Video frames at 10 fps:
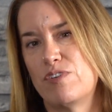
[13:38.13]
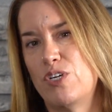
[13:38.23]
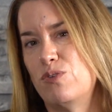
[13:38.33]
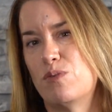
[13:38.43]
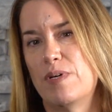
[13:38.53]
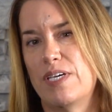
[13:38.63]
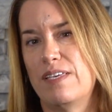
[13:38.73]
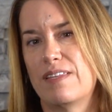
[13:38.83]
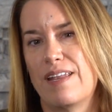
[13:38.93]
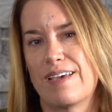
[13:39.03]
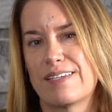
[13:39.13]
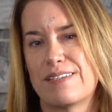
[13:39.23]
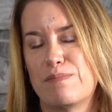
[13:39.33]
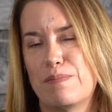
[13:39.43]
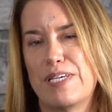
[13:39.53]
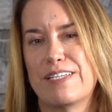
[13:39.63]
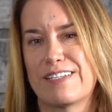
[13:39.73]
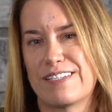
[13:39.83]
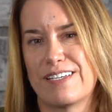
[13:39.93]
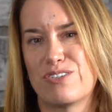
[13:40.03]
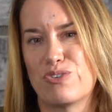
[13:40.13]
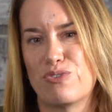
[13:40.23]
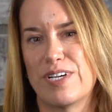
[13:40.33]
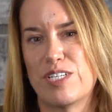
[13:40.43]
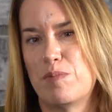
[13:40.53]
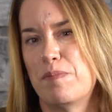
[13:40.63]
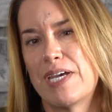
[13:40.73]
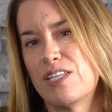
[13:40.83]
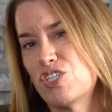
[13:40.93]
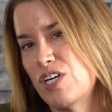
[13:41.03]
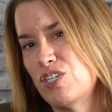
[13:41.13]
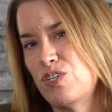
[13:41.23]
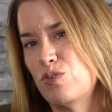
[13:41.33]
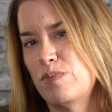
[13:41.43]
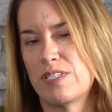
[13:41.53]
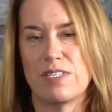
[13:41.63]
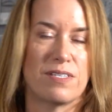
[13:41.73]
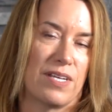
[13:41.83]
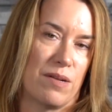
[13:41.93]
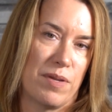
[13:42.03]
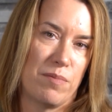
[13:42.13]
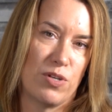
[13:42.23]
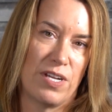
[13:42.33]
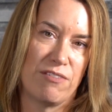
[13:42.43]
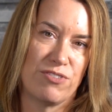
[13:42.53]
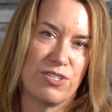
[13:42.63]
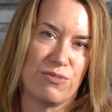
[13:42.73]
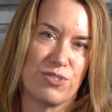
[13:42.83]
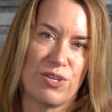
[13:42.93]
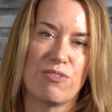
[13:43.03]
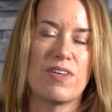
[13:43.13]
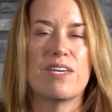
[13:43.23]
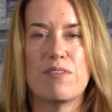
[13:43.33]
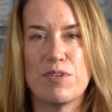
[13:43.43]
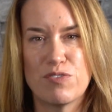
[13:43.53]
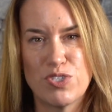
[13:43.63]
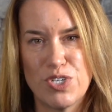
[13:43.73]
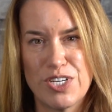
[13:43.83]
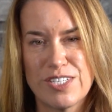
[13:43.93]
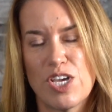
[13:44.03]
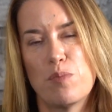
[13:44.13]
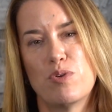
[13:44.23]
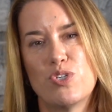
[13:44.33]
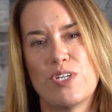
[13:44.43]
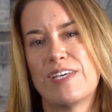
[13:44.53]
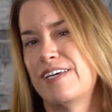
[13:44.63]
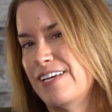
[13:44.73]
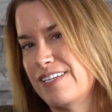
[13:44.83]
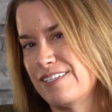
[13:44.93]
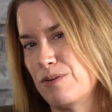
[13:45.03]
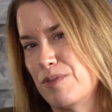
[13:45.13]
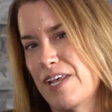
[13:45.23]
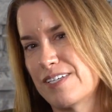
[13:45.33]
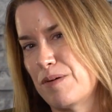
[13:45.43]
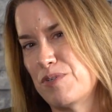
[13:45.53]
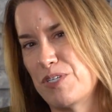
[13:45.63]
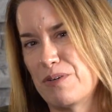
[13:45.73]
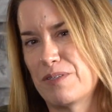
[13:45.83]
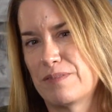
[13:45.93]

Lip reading: for you to be the next big success story, to be making a change in your business and maybe your life too. So thank you very much for joining us. Hope you enjoyed it. See you in the next episode.